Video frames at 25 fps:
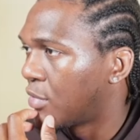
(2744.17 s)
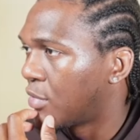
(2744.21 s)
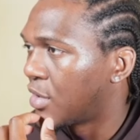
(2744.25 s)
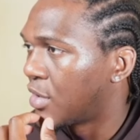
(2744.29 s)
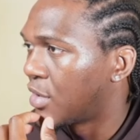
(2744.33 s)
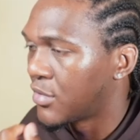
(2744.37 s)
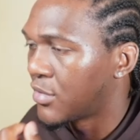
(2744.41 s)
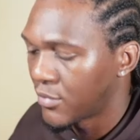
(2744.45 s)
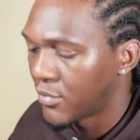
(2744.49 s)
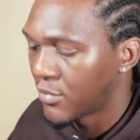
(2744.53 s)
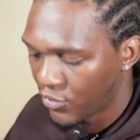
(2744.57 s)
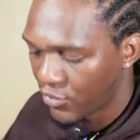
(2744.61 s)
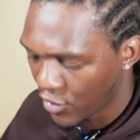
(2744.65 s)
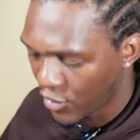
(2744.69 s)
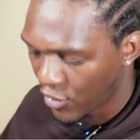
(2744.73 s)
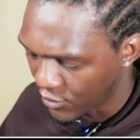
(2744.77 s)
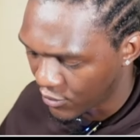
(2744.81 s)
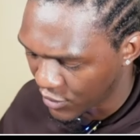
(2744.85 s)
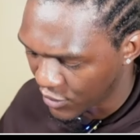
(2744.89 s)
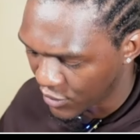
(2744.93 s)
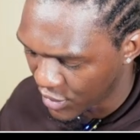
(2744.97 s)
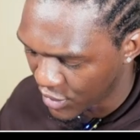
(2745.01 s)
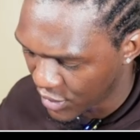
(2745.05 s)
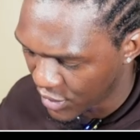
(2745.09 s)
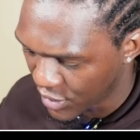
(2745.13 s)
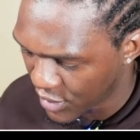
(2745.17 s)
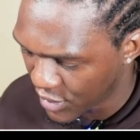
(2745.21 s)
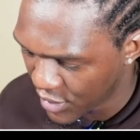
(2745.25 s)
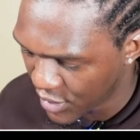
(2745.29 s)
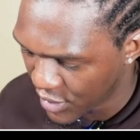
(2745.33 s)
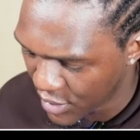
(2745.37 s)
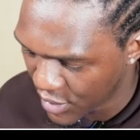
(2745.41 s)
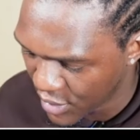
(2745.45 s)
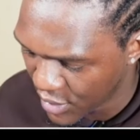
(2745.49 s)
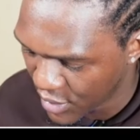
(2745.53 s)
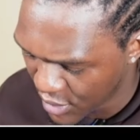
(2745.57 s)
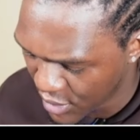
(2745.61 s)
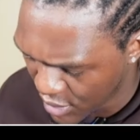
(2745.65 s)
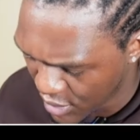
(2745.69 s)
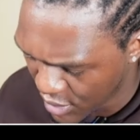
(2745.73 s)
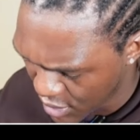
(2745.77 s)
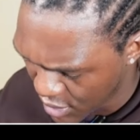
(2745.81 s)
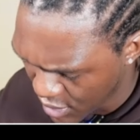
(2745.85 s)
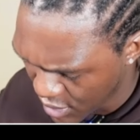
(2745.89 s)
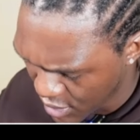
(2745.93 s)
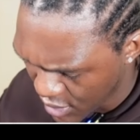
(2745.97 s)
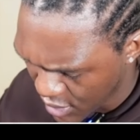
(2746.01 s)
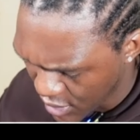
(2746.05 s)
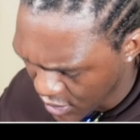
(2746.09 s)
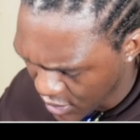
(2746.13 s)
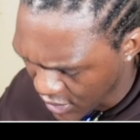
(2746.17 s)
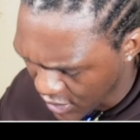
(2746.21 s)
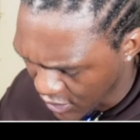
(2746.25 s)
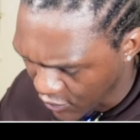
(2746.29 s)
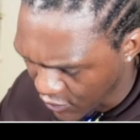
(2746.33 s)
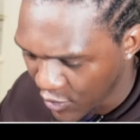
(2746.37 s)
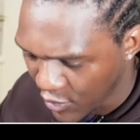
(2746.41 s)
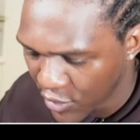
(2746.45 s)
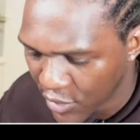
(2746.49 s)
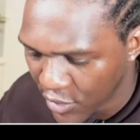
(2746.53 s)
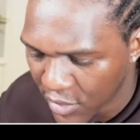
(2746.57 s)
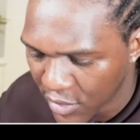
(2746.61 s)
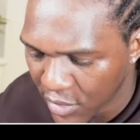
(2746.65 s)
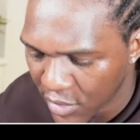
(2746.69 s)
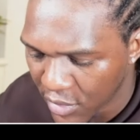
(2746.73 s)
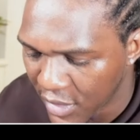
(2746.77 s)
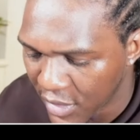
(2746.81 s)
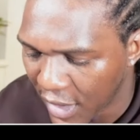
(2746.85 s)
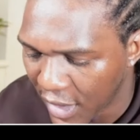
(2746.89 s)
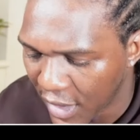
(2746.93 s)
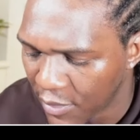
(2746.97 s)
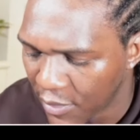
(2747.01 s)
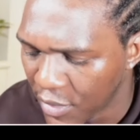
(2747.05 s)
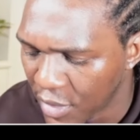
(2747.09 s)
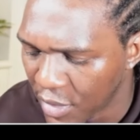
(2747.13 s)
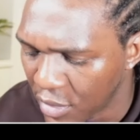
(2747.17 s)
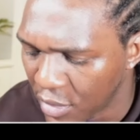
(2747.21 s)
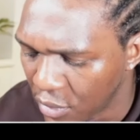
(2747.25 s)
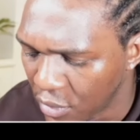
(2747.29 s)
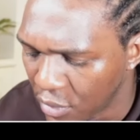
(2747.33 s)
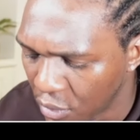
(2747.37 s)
Command prompt. Then we're going to type